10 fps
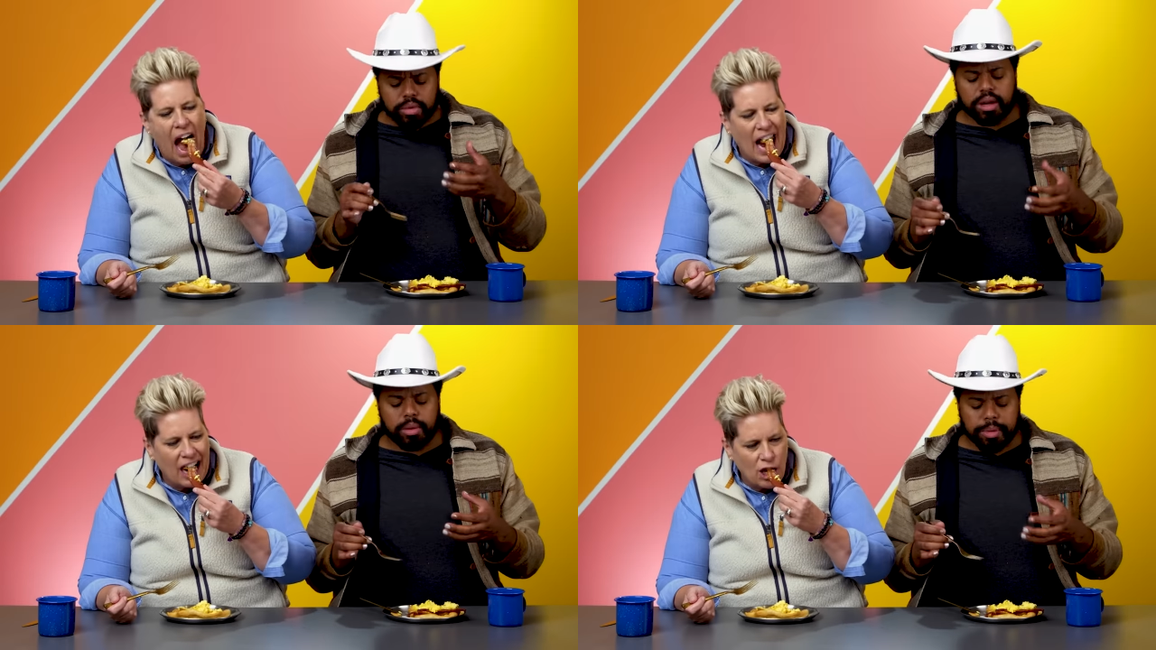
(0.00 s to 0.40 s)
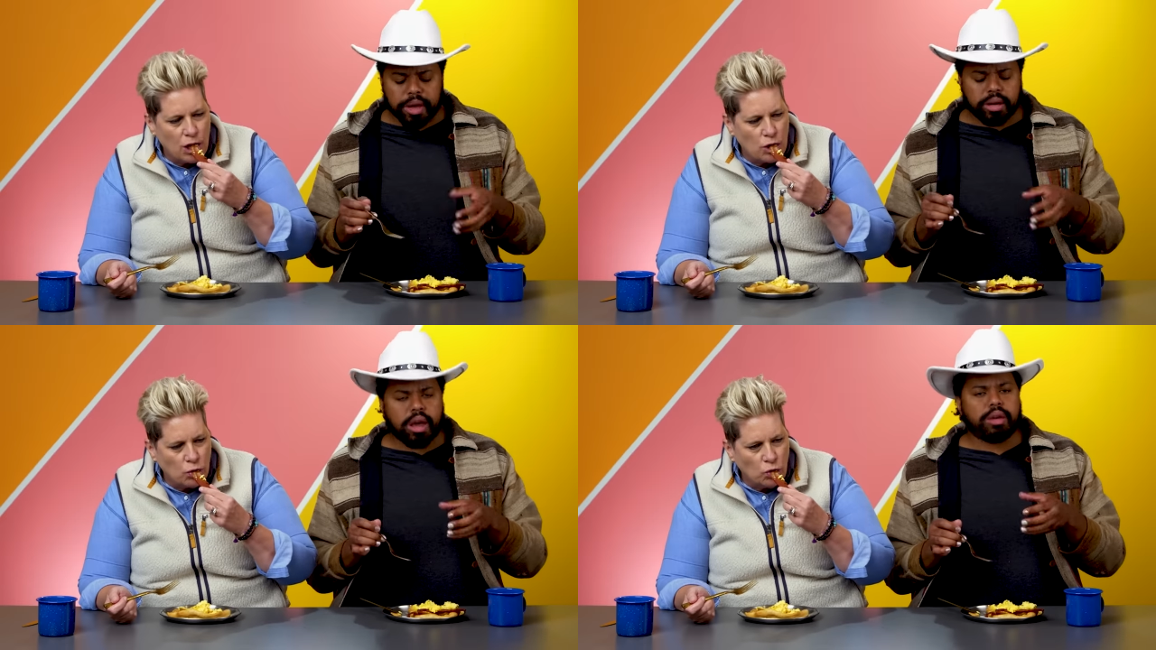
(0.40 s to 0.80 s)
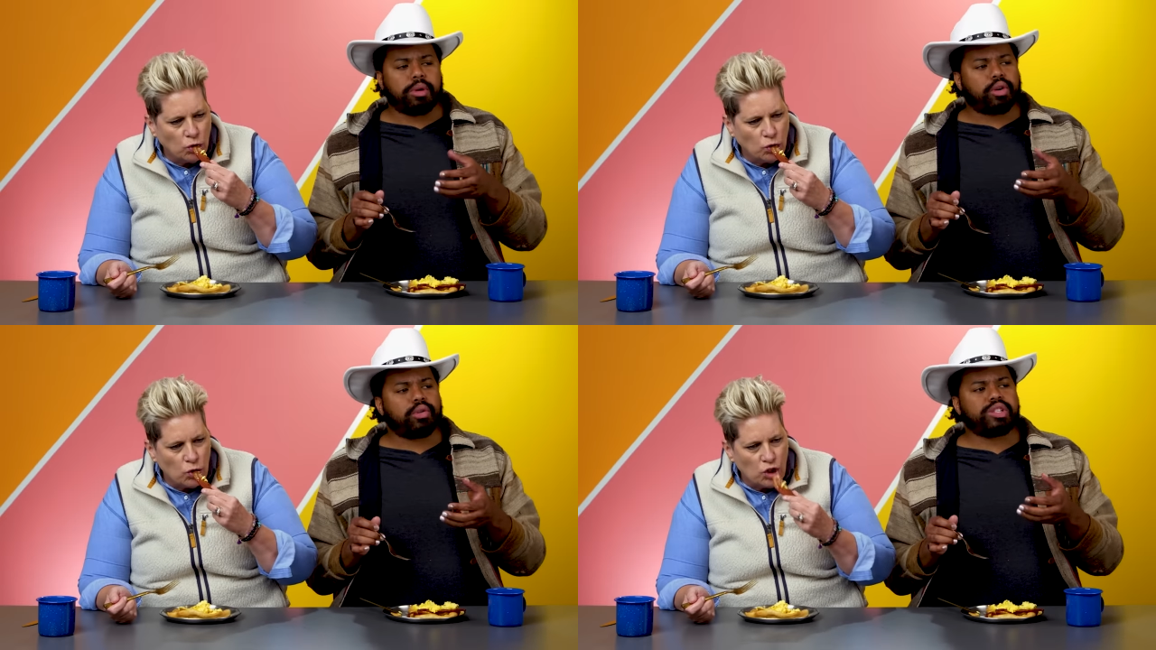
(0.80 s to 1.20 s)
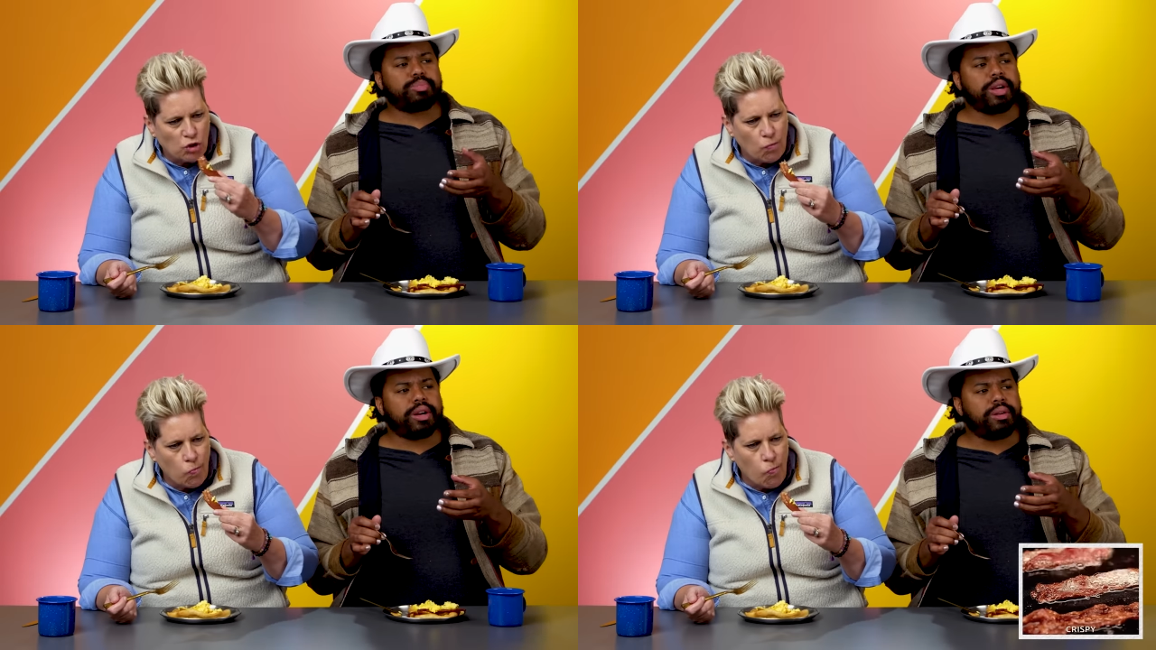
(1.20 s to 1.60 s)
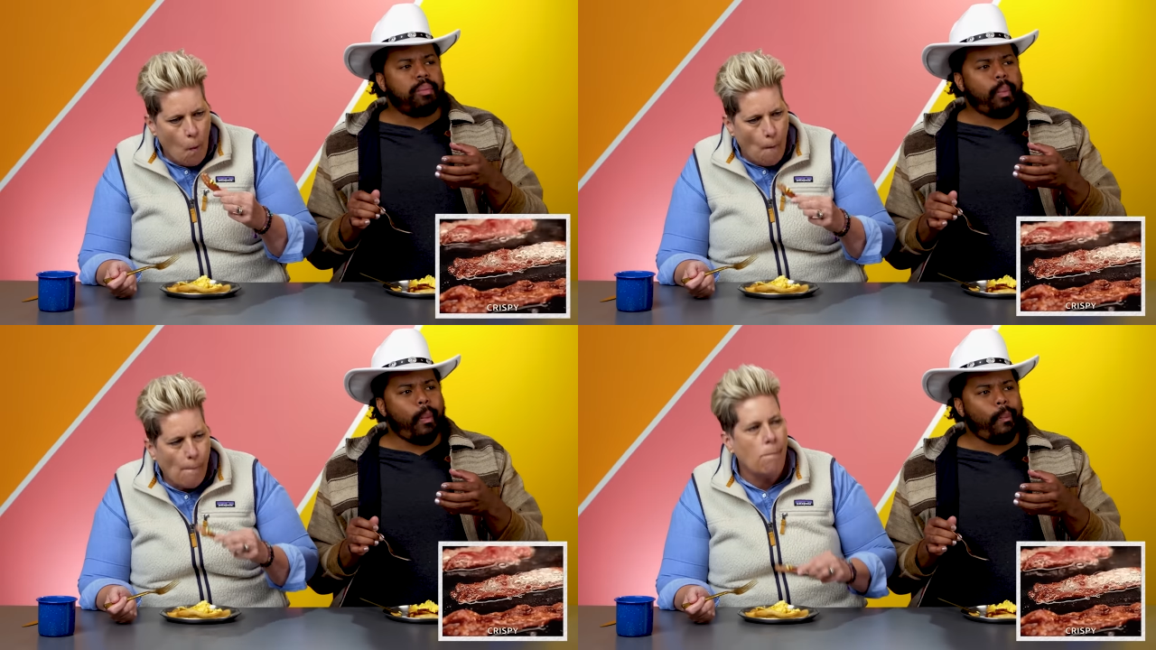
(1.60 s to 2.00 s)
Speaker 1: Like a pancake, but crispier.
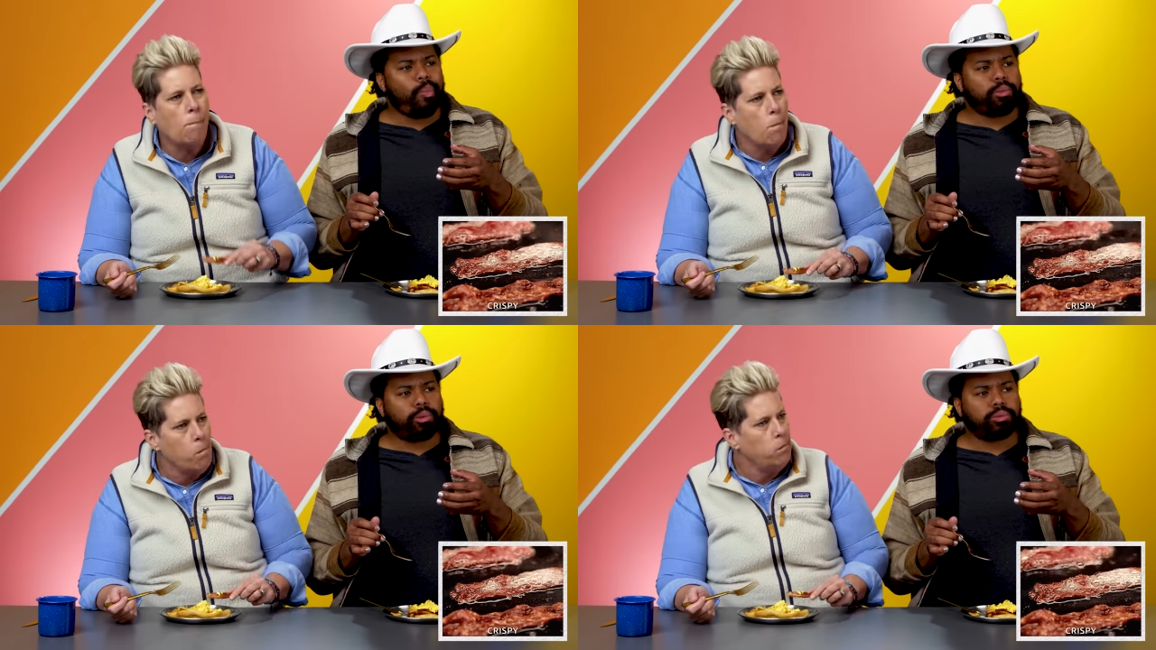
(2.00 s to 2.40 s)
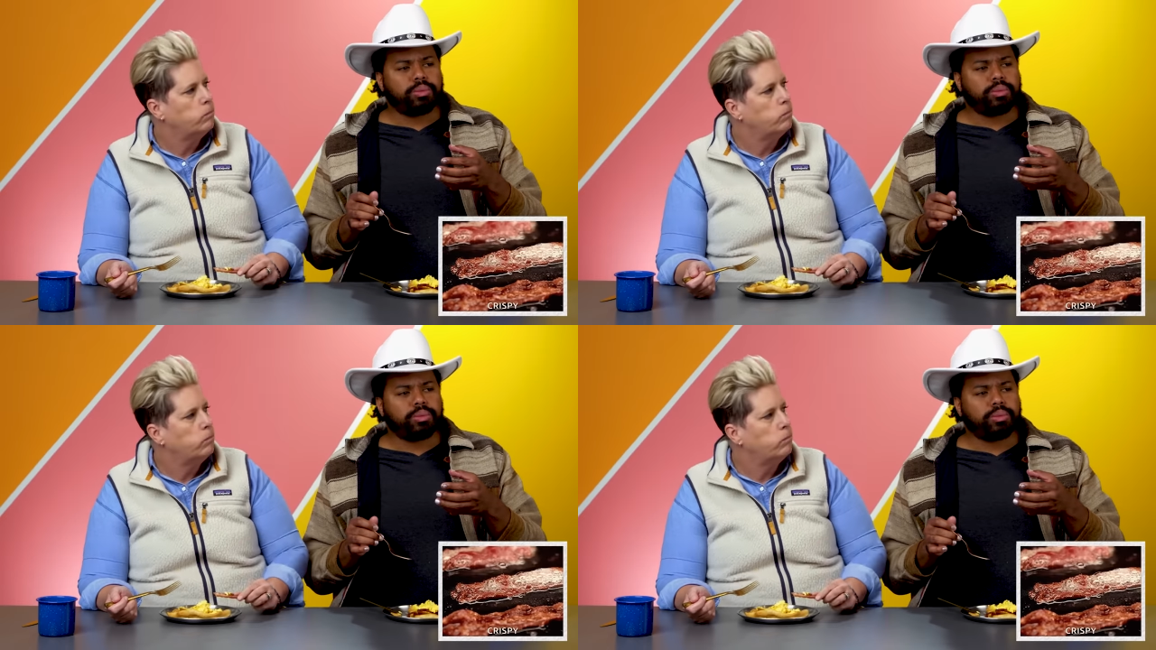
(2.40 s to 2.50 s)
Mm-hmm.